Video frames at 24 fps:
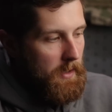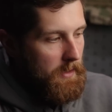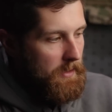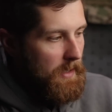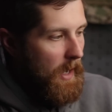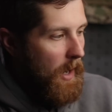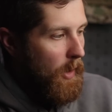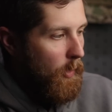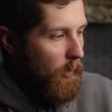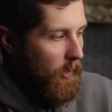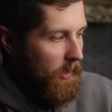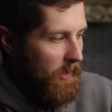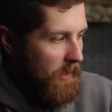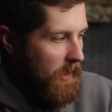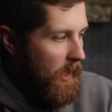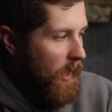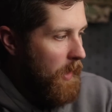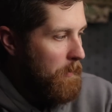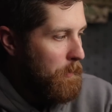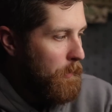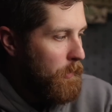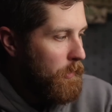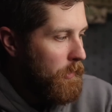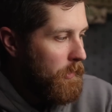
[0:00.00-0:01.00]
Now, a
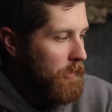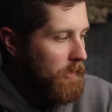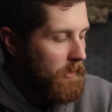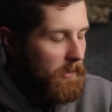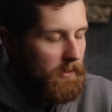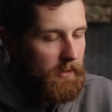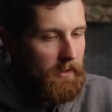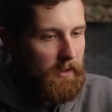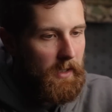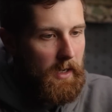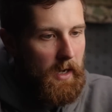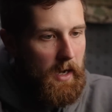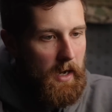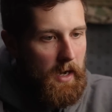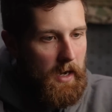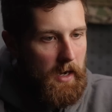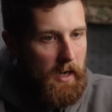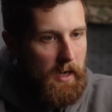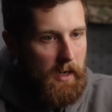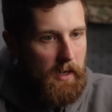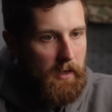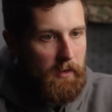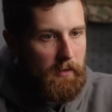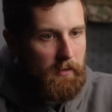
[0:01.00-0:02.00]
couple
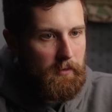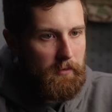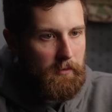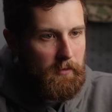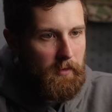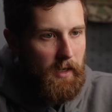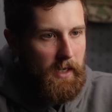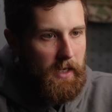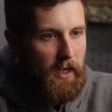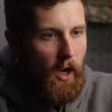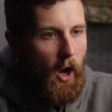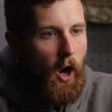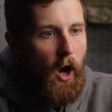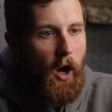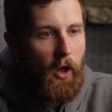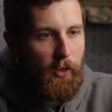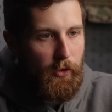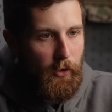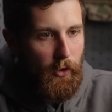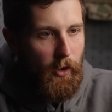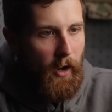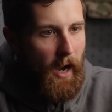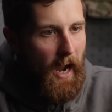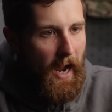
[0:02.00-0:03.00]
uh, like
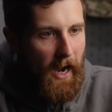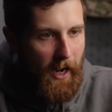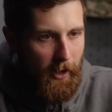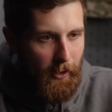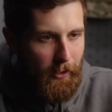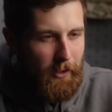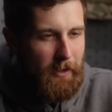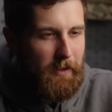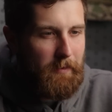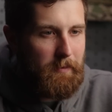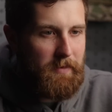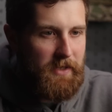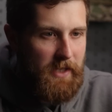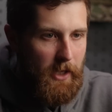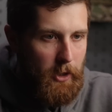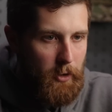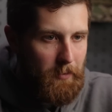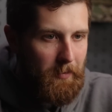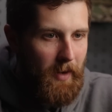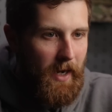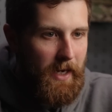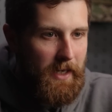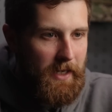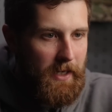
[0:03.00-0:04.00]
other acronyms that you
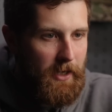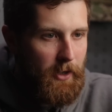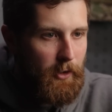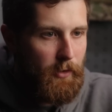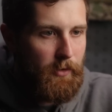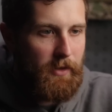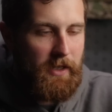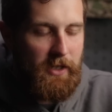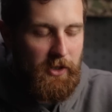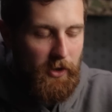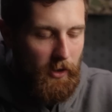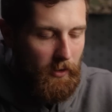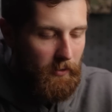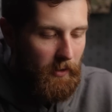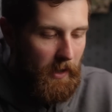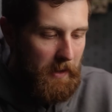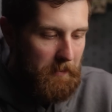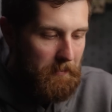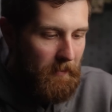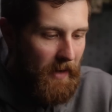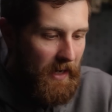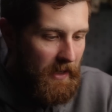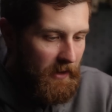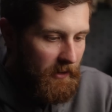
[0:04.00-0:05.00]
might hear, these are
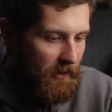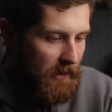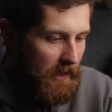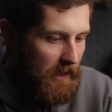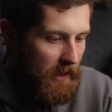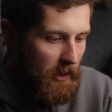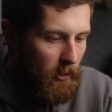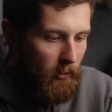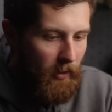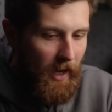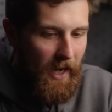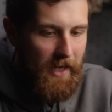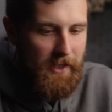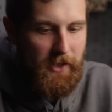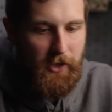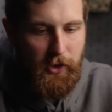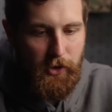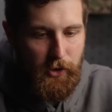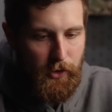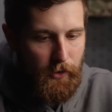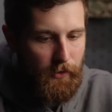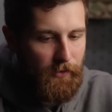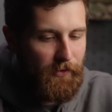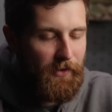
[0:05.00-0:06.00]
like mainly
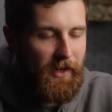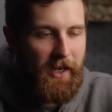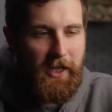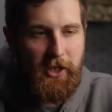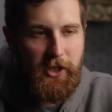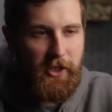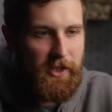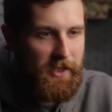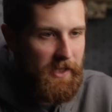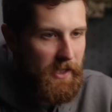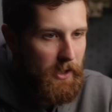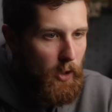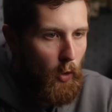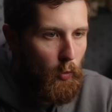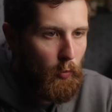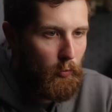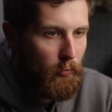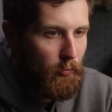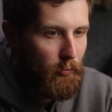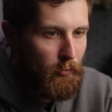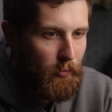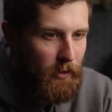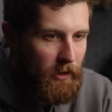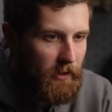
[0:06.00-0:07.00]
classes, certifications. They don't
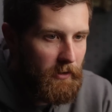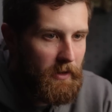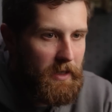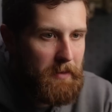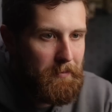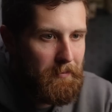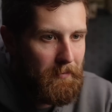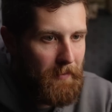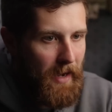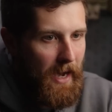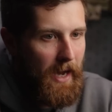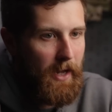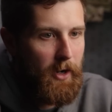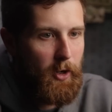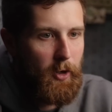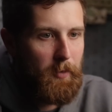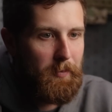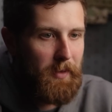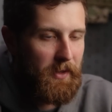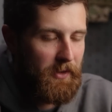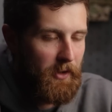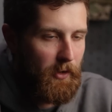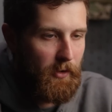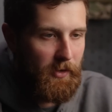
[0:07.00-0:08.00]
really matter,
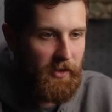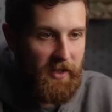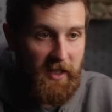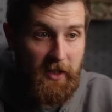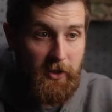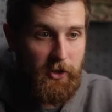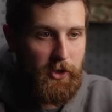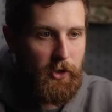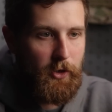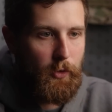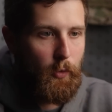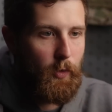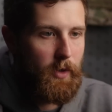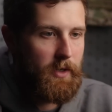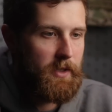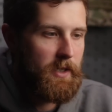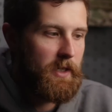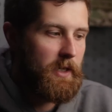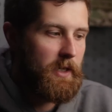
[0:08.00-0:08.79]
but they're things you're going